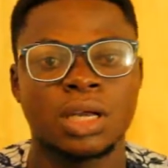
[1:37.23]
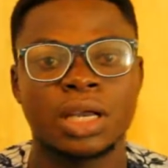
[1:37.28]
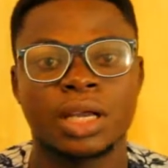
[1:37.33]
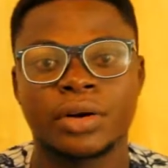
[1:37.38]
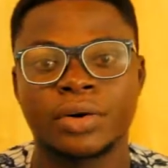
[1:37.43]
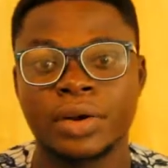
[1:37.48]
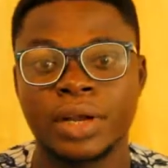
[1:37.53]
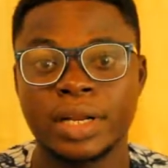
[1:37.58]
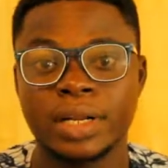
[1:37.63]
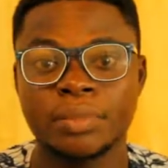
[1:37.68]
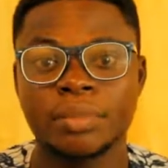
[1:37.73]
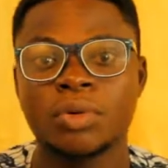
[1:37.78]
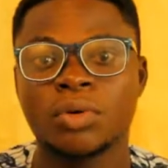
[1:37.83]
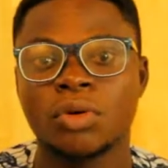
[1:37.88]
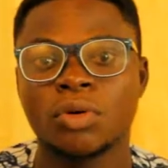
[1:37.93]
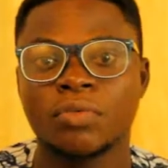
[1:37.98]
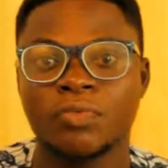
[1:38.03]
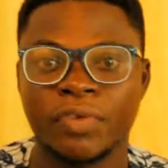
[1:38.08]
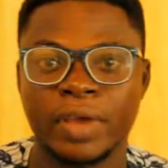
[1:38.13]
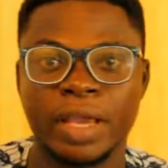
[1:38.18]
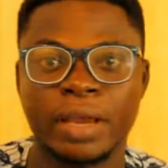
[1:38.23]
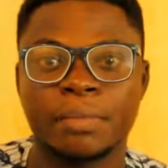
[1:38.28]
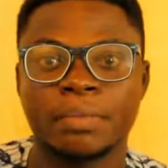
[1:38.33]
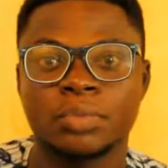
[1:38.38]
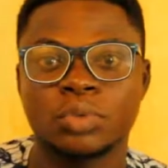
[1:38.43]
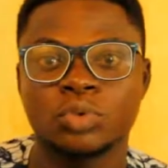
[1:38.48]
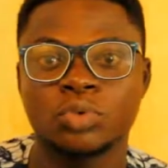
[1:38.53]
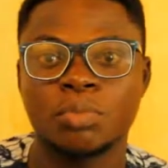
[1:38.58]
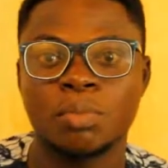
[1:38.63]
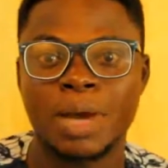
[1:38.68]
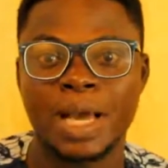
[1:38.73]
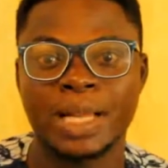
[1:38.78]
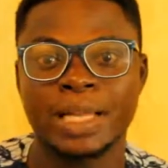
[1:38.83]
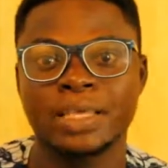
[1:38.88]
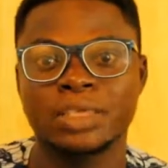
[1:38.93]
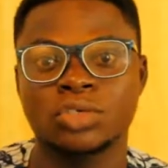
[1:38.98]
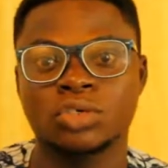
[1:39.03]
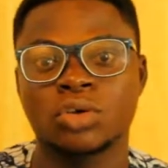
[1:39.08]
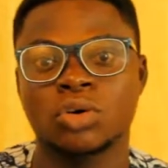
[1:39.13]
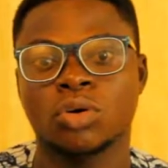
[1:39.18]
a credible firm to
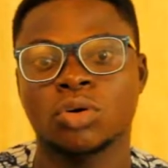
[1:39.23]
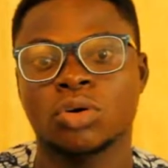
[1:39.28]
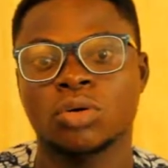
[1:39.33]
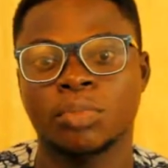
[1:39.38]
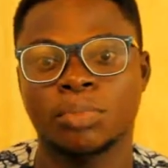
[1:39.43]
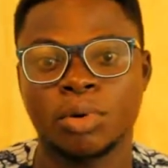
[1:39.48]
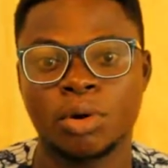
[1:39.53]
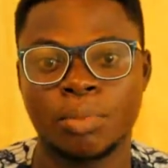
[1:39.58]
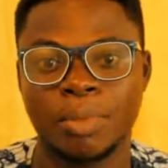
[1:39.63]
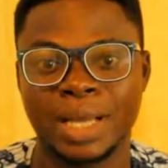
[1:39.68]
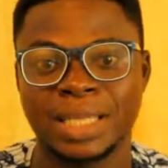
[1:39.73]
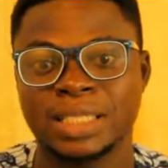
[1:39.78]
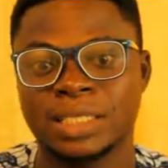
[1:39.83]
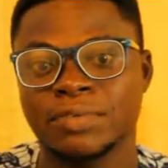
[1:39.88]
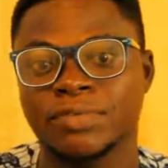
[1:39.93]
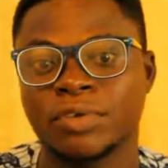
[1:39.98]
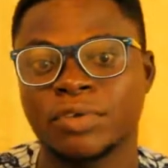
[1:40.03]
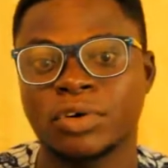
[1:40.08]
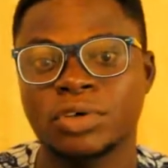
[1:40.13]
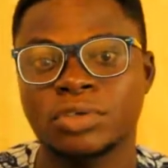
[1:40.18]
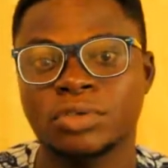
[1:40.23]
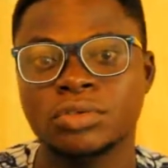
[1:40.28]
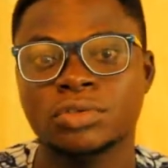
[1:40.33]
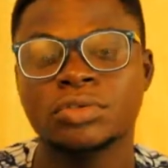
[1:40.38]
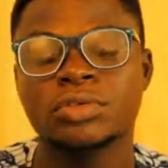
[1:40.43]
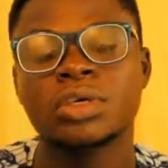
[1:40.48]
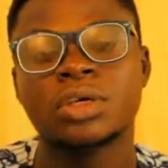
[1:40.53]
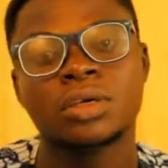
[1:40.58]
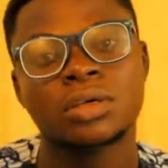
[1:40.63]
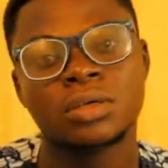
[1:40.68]
manage your property for you,